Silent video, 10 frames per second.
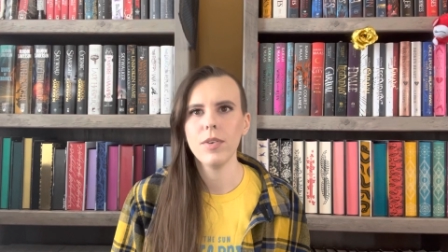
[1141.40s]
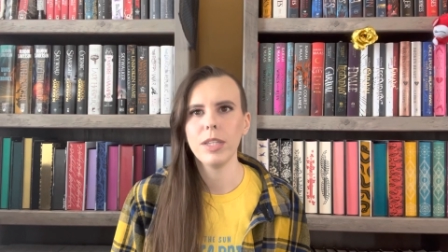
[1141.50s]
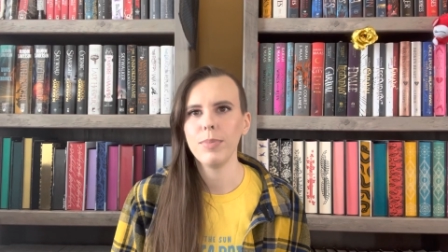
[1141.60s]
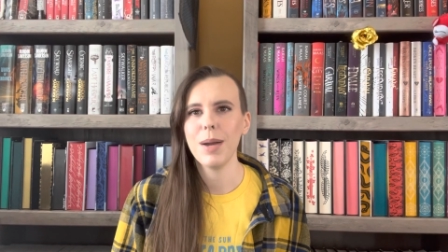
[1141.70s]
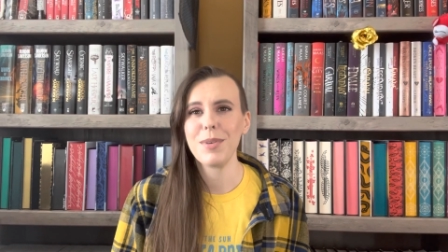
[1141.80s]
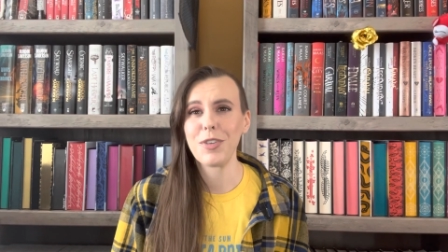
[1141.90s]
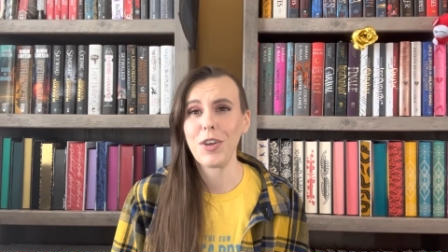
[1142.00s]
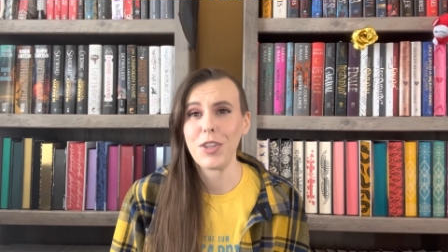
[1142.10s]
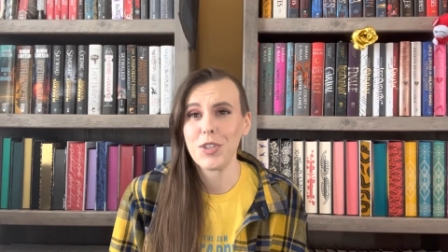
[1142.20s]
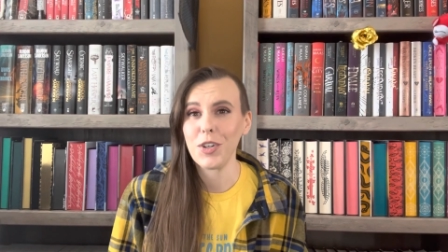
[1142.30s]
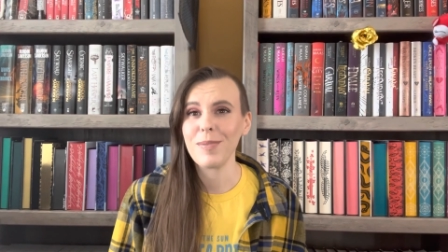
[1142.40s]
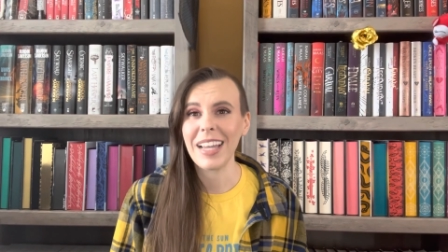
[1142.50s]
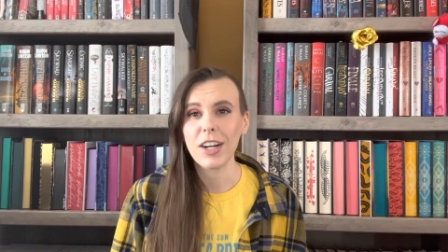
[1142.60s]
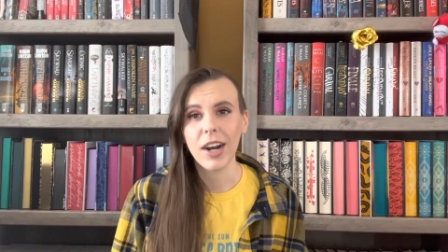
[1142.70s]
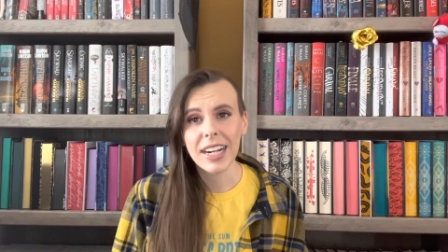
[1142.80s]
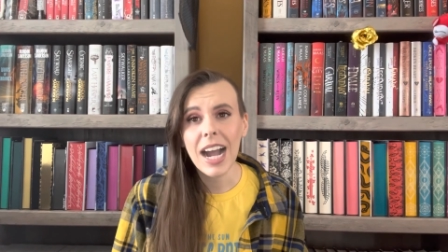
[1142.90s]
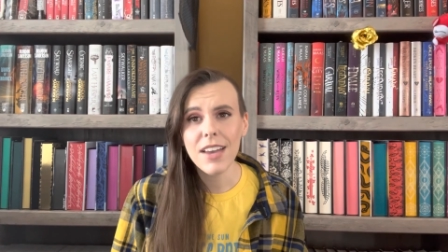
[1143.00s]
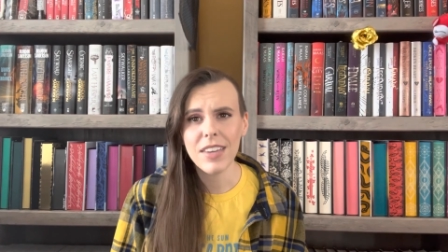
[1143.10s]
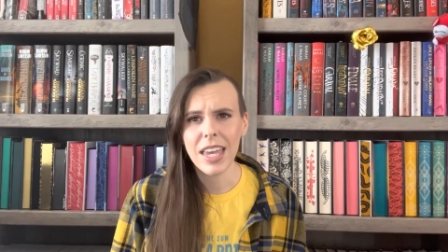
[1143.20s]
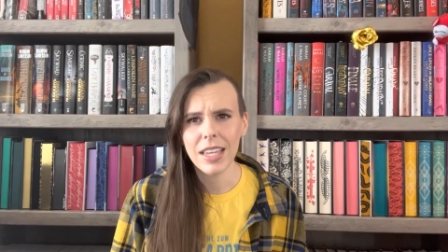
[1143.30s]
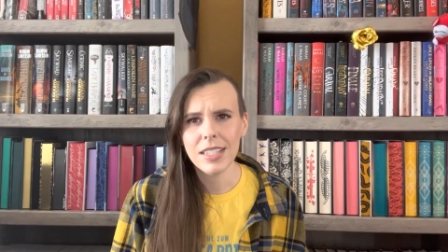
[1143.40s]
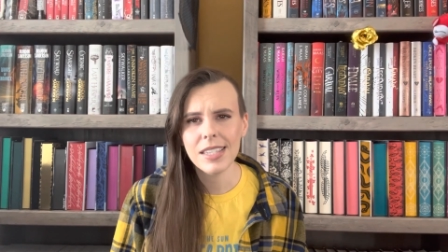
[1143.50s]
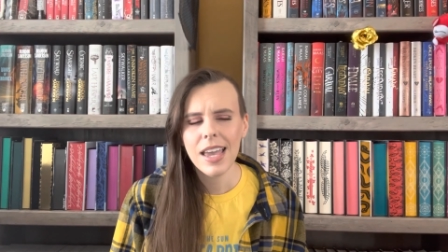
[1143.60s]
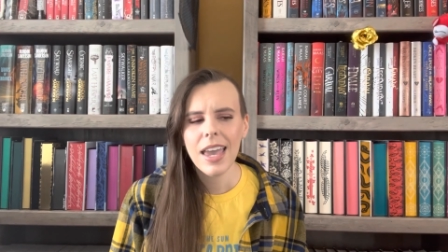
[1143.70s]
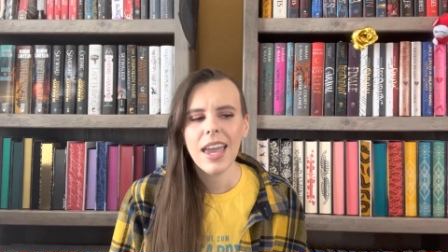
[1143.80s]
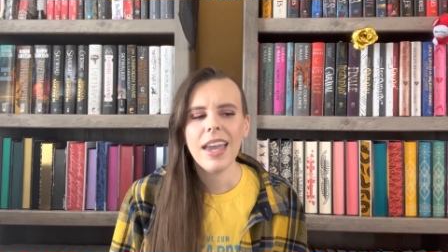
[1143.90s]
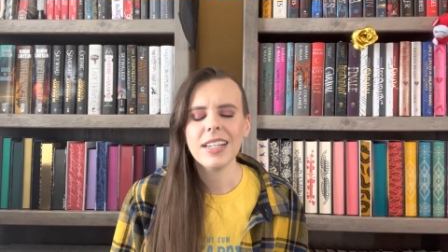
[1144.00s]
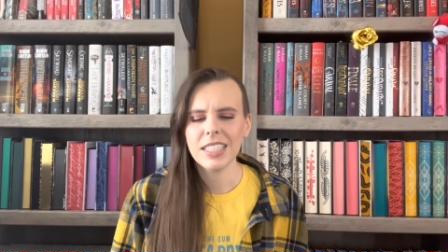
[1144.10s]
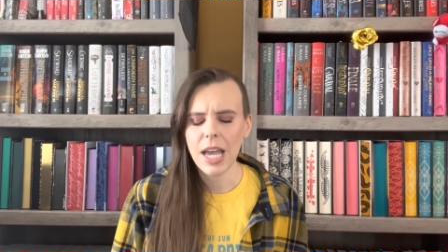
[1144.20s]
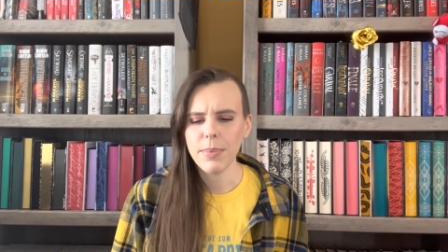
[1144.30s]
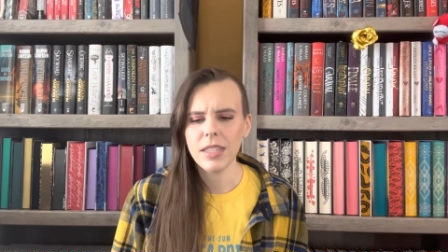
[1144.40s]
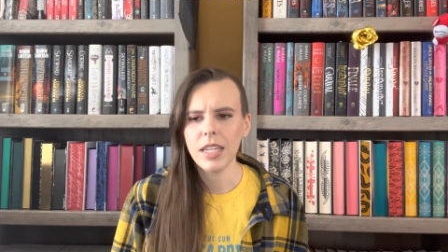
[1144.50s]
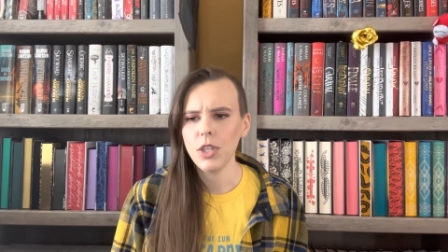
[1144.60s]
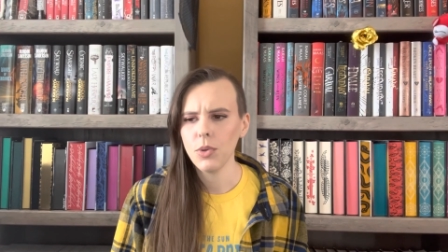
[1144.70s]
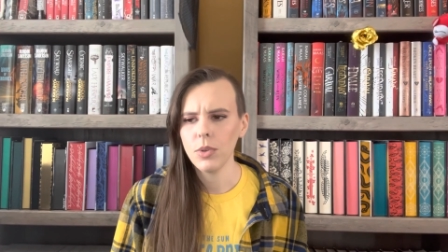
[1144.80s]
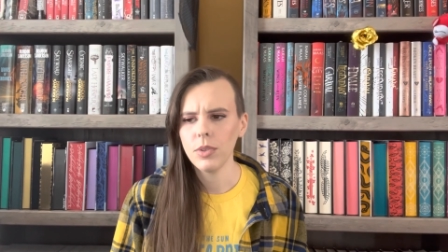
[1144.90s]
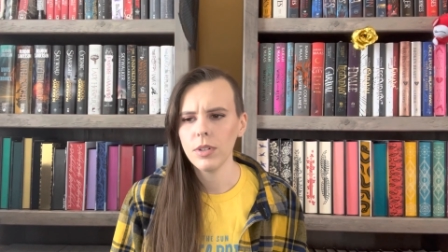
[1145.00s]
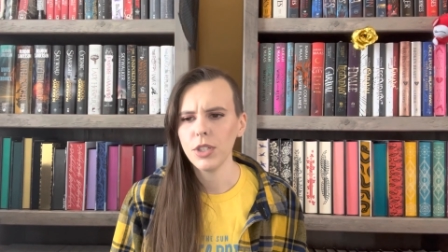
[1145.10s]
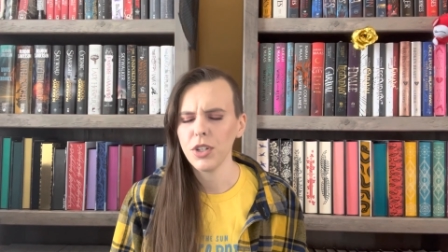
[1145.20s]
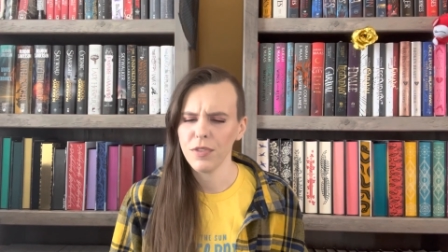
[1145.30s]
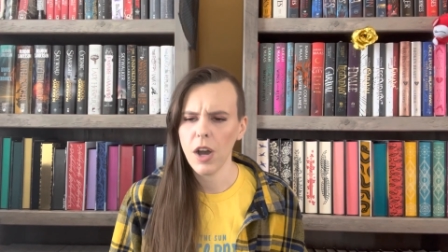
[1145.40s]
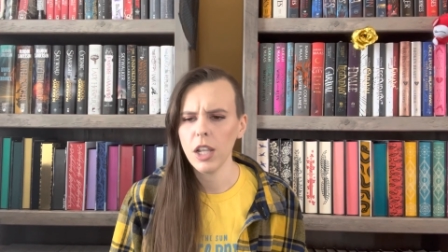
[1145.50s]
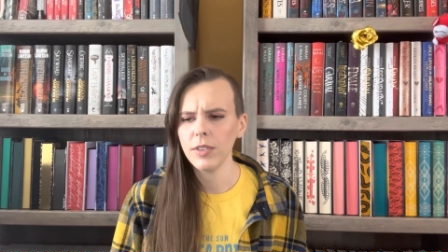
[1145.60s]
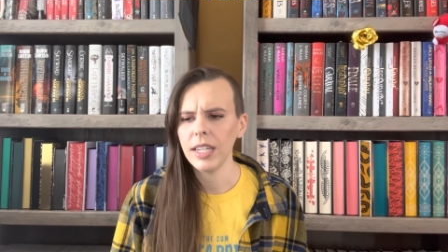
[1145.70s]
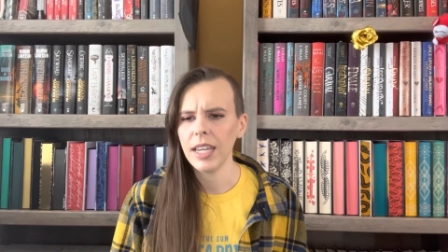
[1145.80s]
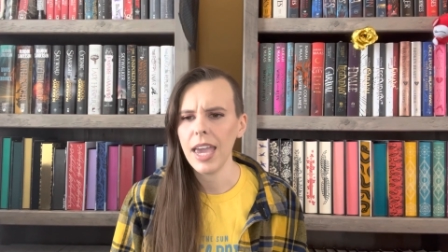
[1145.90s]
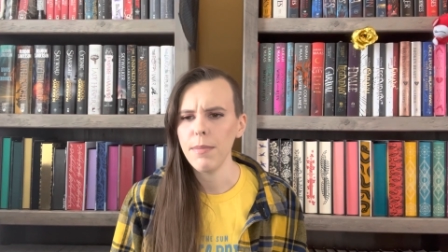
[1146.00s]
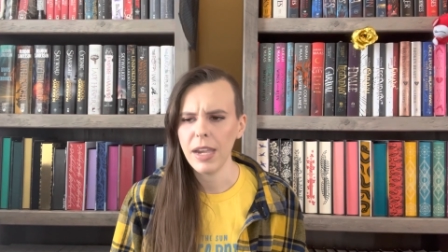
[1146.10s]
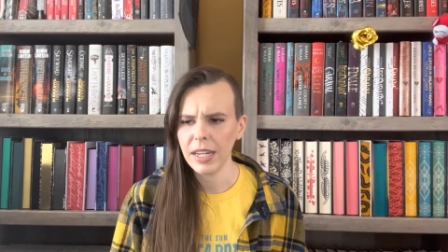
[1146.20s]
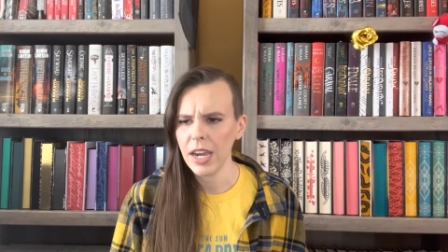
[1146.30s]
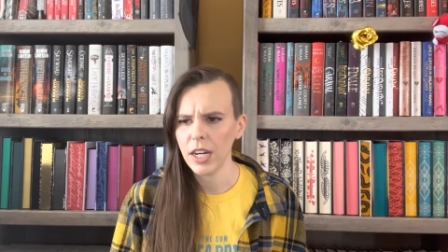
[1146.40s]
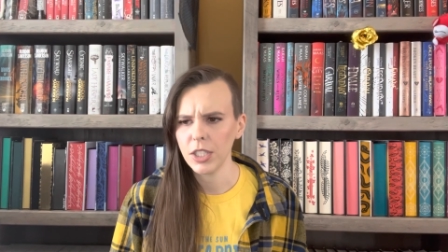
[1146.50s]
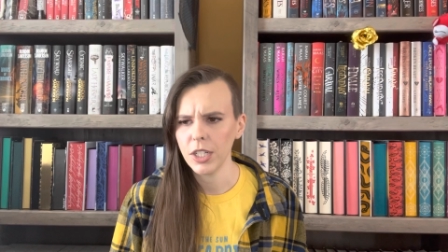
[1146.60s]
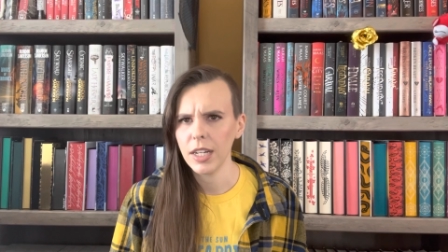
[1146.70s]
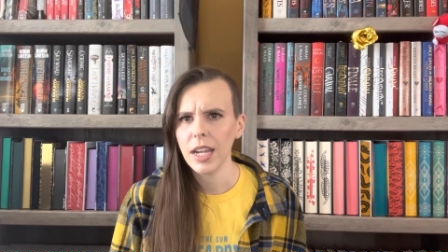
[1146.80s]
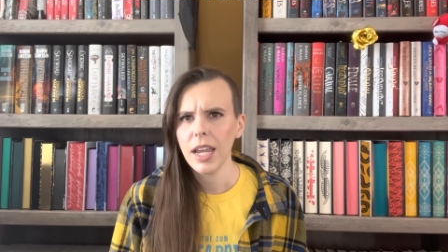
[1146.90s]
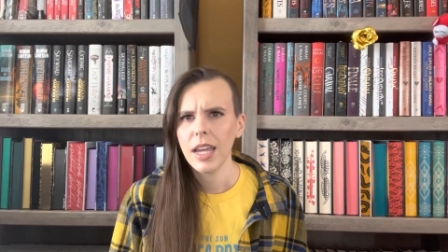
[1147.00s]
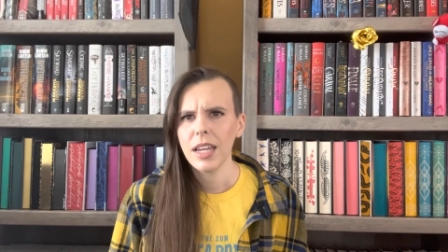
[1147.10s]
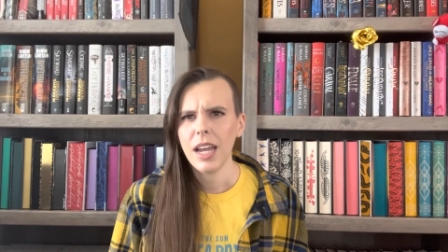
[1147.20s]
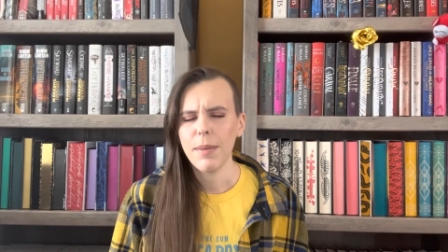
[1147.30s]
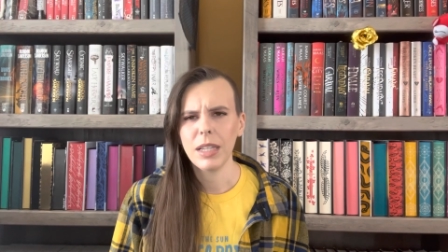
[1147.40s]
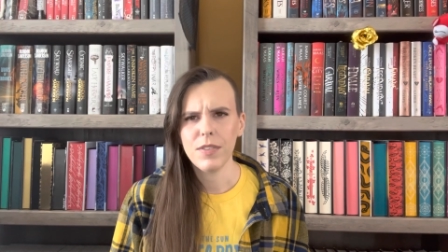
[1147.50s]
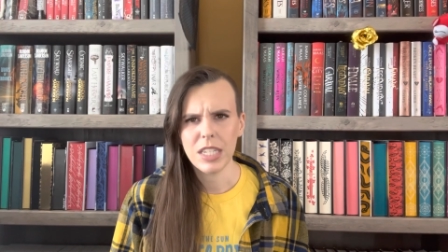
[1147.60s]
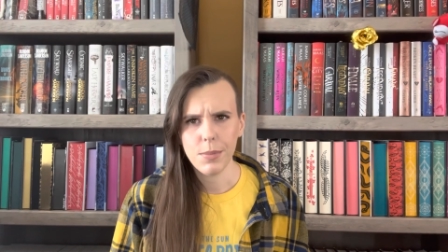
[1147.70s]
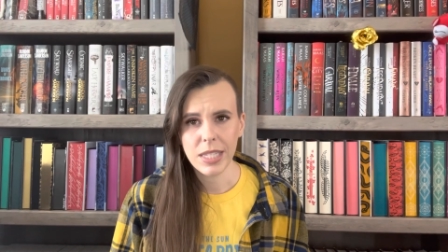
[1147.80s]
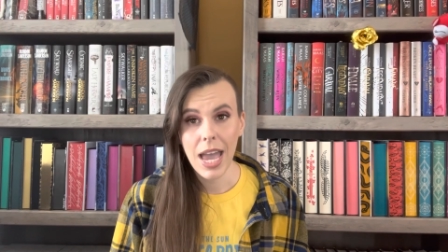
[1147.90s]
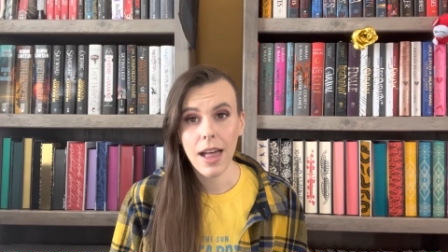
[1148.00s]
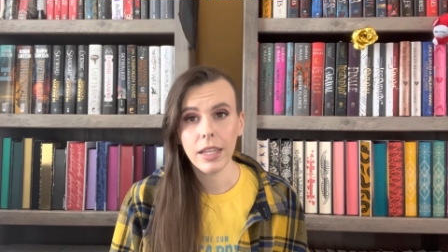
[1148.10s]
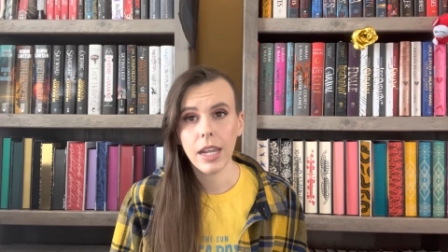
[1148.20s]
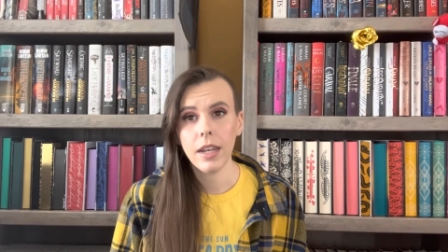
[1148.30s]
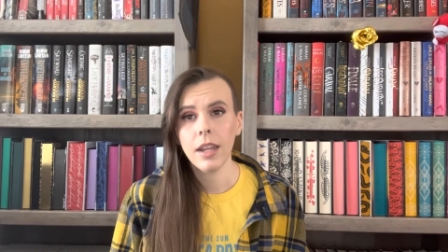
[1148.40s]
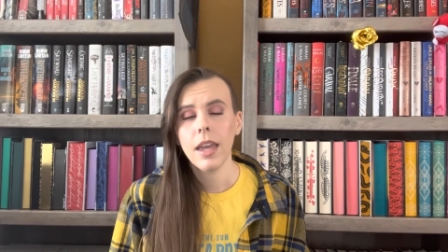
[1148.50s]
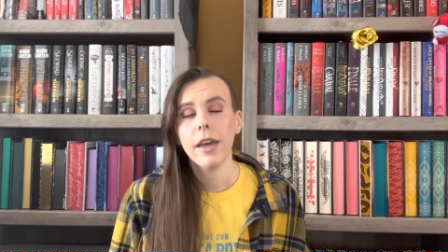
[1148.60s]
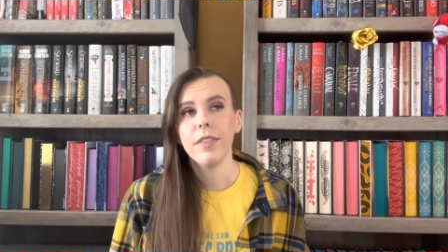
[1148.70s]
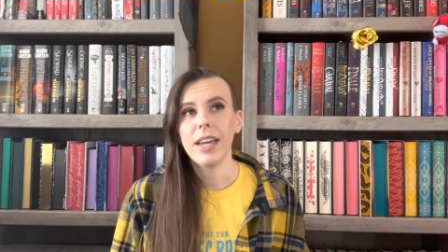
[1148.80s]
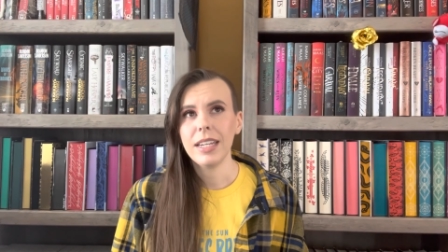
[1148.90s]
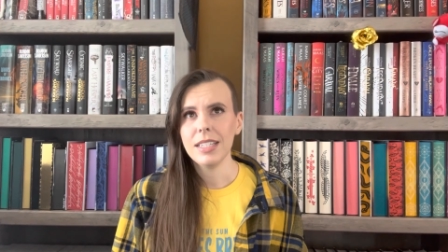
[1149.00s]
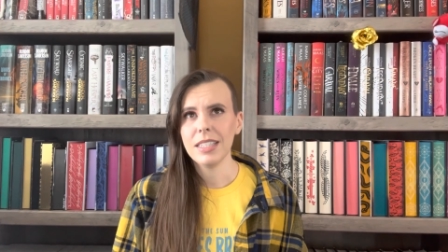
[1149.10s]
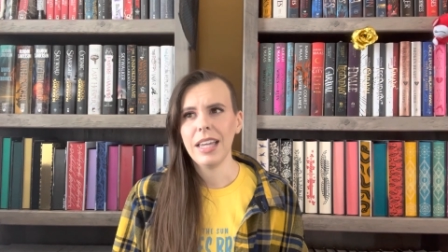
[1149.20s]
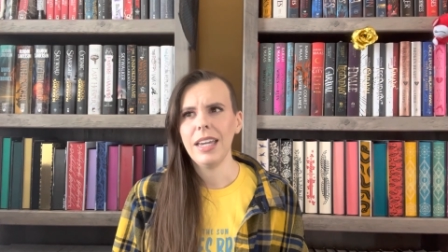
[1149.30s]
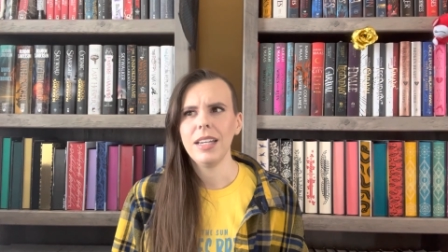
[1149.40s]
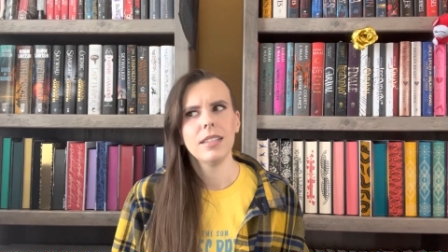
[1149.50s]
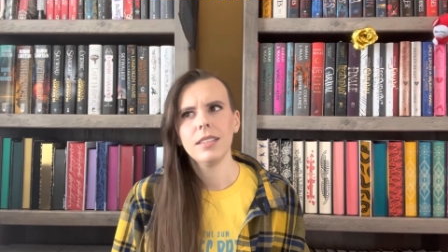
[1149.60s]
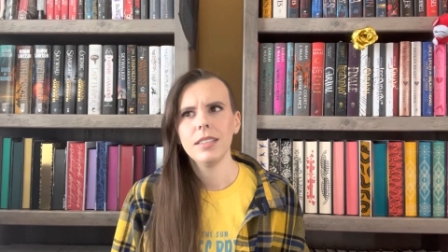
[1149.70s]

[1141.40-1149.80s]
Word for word: what the premise for the Stormlight Archive is, except that you're following a main character, I believe his name is Kaladin, that is like